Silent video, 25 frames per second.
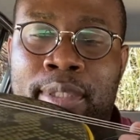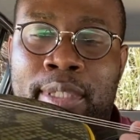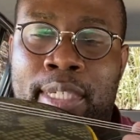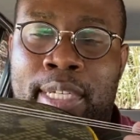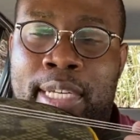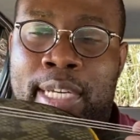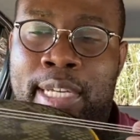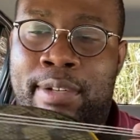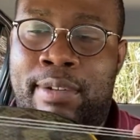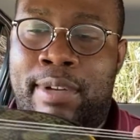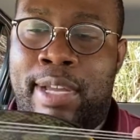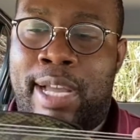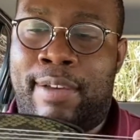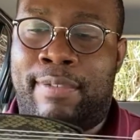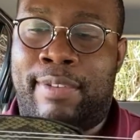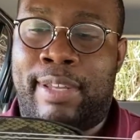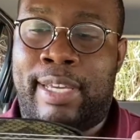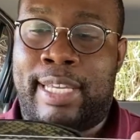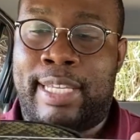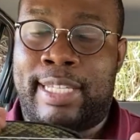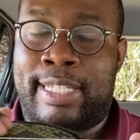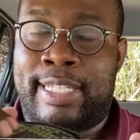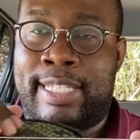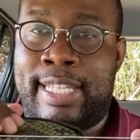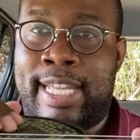and you have like a
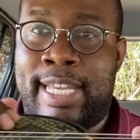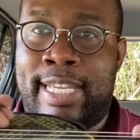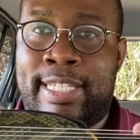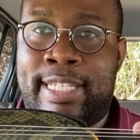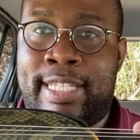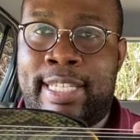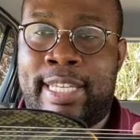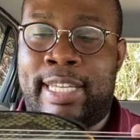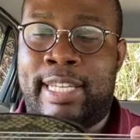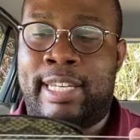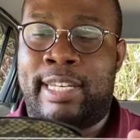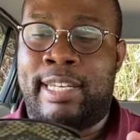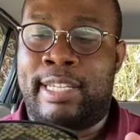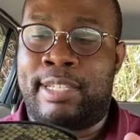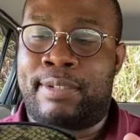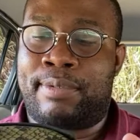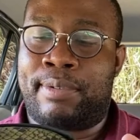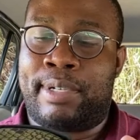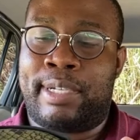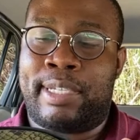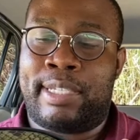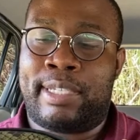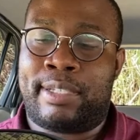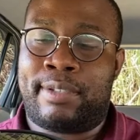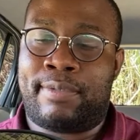snakeskin. This one
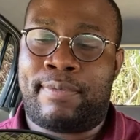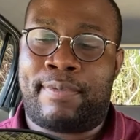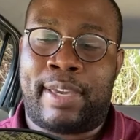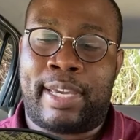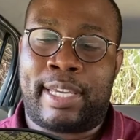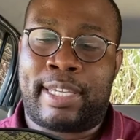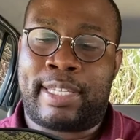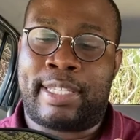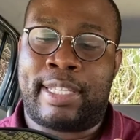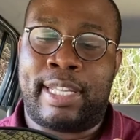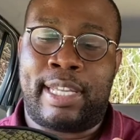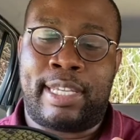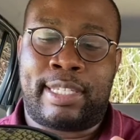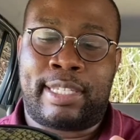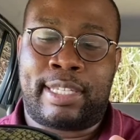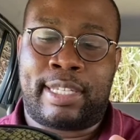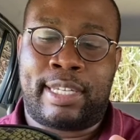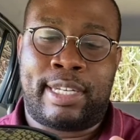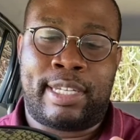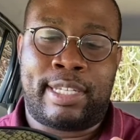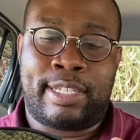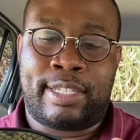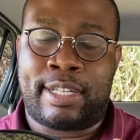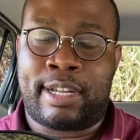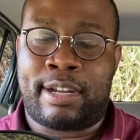is fake snakeskin,
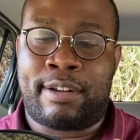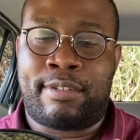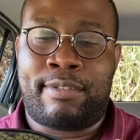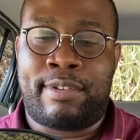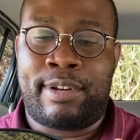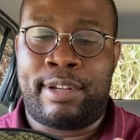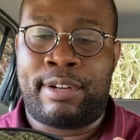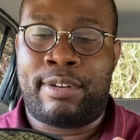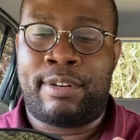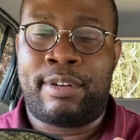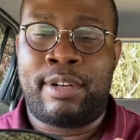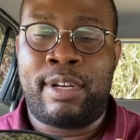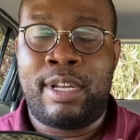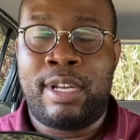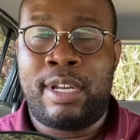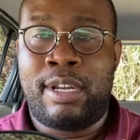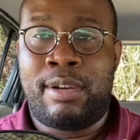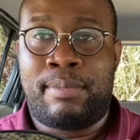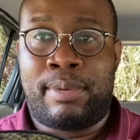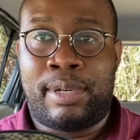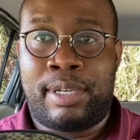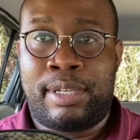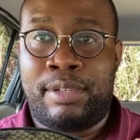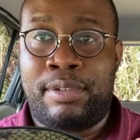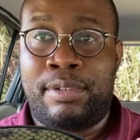it's not real,
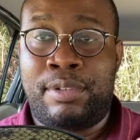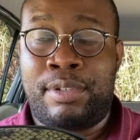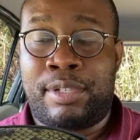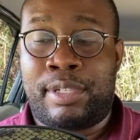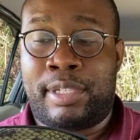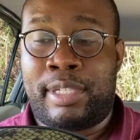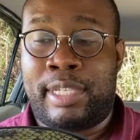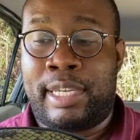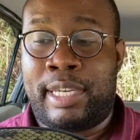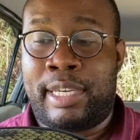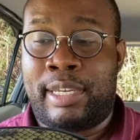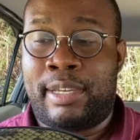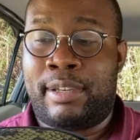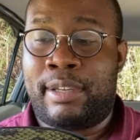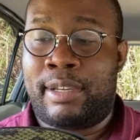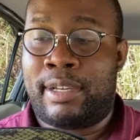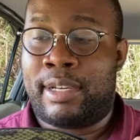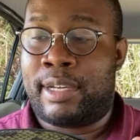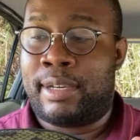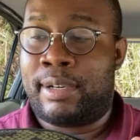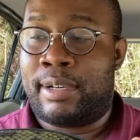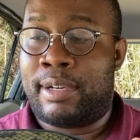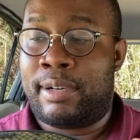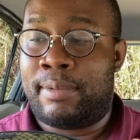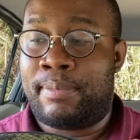but usually
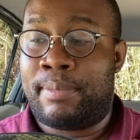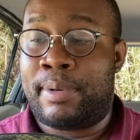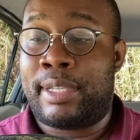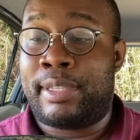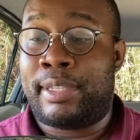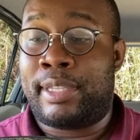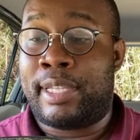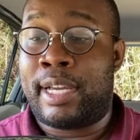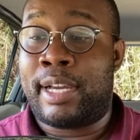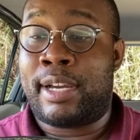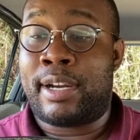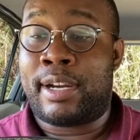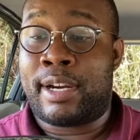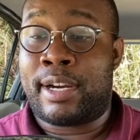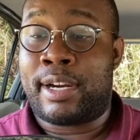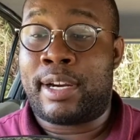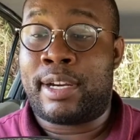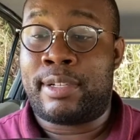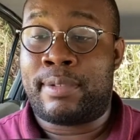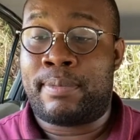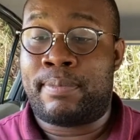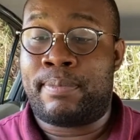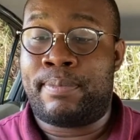but there are